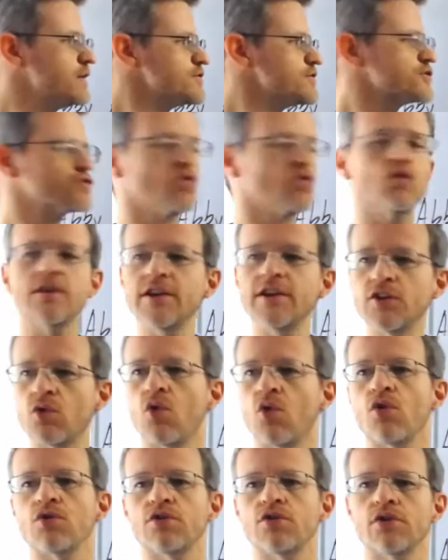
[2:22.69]
sorted
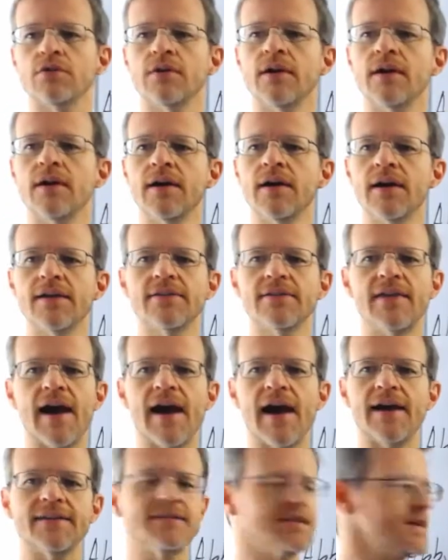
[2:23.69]
order
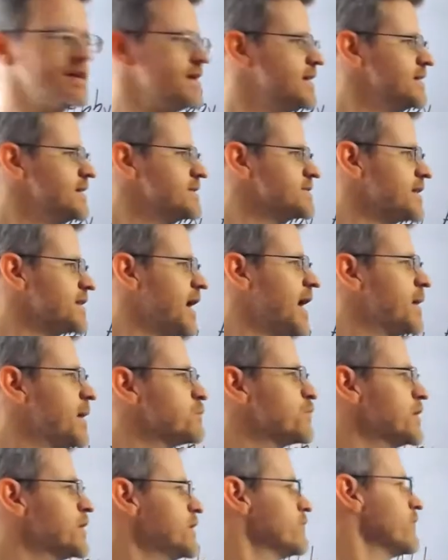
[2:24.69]
that is uh,
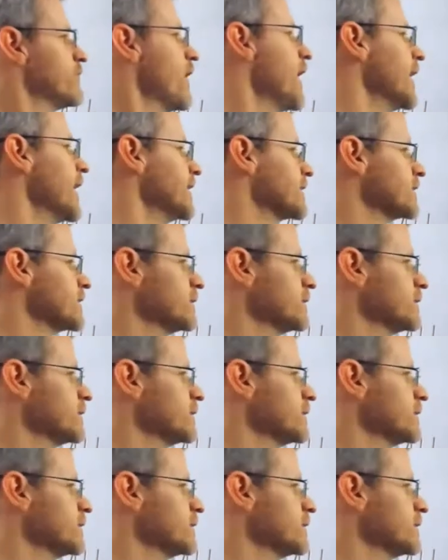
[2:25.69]
predefined,